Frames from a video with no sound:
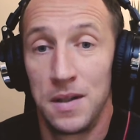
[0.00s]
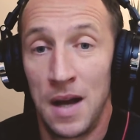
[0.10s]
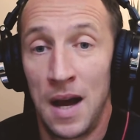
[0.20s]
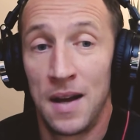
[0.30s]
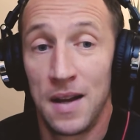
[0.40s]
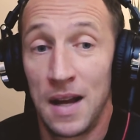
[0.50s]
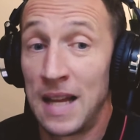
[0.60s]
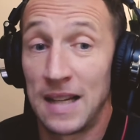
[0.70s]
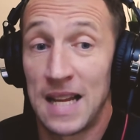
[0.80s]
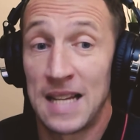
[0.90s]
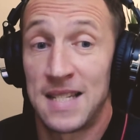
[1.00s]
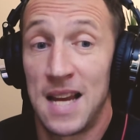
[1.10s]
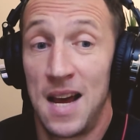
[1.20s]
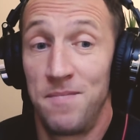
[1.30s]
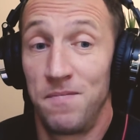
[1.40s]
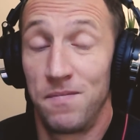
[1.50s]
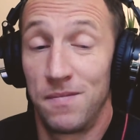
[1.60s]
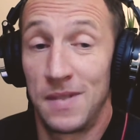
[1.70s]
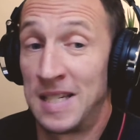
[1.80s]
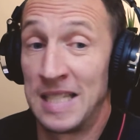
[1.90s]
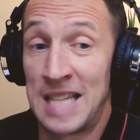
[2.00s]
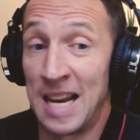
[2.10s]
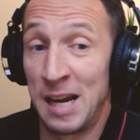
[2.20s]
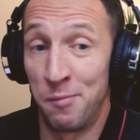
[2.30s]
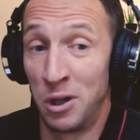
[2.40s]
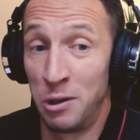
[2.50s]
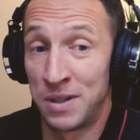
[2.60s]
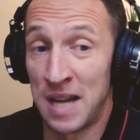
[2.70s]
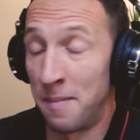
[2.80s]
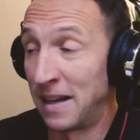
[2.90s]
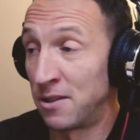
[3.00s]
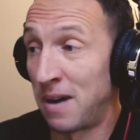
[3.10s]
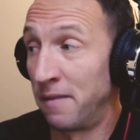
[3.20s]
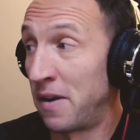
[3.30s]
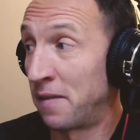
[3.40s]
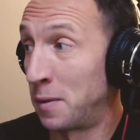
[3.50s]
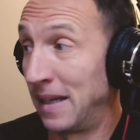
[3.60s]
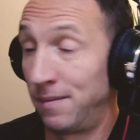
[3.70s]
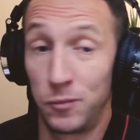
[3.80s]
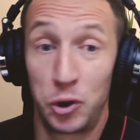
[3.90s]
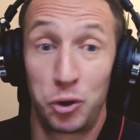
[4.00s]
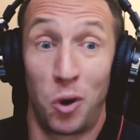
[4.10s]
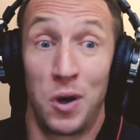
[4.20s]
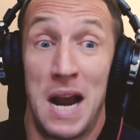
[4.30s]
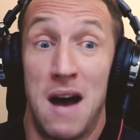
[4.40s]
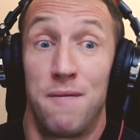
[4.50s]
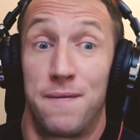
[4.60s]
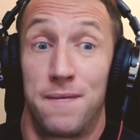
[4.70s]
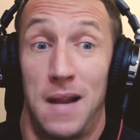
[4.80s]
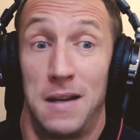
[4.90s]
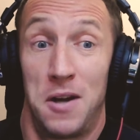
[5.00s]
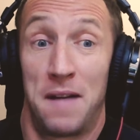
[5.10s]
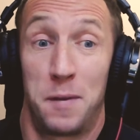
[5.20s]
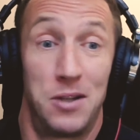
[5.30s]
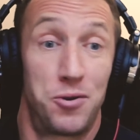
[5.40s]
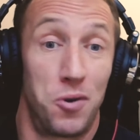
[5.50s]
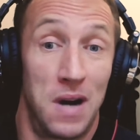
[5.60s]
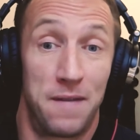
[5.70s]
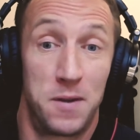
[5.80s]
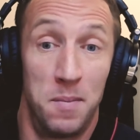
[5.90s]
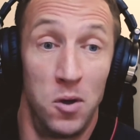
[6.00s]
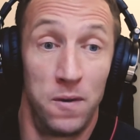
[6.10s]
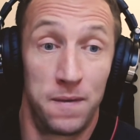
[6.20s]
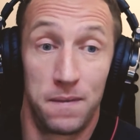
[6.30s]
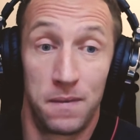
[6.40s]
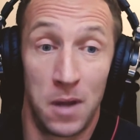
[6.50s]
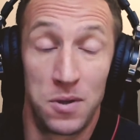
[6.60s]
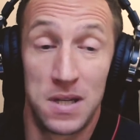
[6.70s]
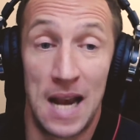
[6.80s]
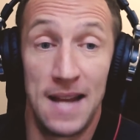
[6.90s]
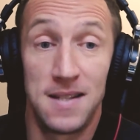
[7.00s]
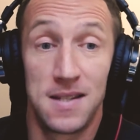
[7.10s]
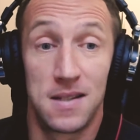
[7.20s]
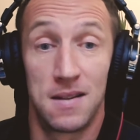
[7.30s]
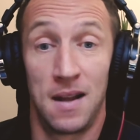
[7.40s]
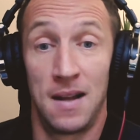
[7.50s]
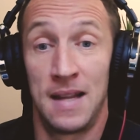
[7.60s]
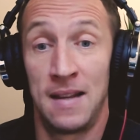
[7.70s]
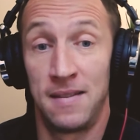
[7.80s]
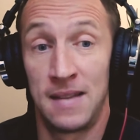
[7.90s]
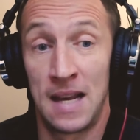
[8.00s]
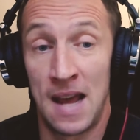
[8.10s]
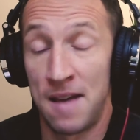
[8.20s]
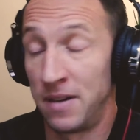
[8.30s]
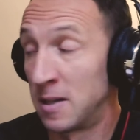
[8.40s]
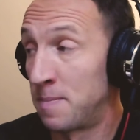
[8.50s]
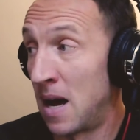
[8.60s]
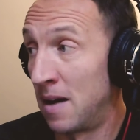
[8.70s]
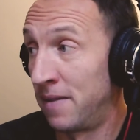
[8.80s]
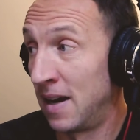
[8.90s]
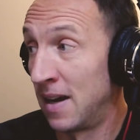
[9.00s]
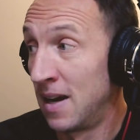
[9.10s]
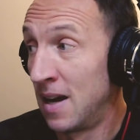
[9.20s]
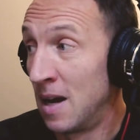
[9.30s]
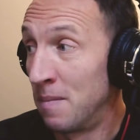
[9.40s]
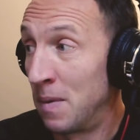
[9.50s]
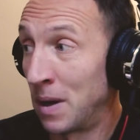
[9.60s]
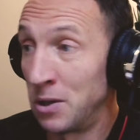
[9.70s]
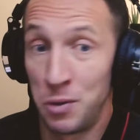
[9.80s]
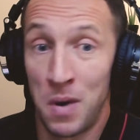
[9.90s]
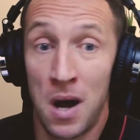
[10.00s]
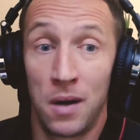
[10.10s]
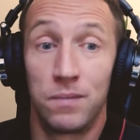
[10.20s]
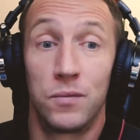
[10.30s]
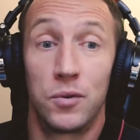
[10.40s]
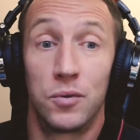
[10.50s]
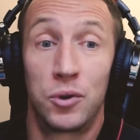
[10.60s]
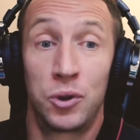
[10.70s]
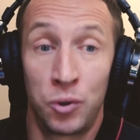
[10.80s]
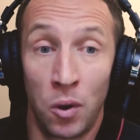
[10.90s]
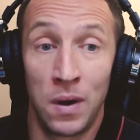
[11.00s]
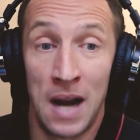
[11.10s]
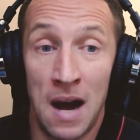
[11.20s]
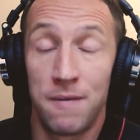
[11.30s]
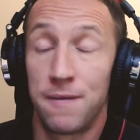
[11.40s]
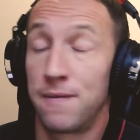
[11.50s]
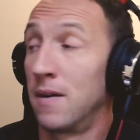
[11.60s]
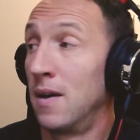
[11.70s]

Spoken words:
Yeah, and that's exactly it, what you were saying about strength. You have to be strong enough. Like, you have to be strong enough to move those sleds. Like they're the heaviest part of it. But once you are strong enough,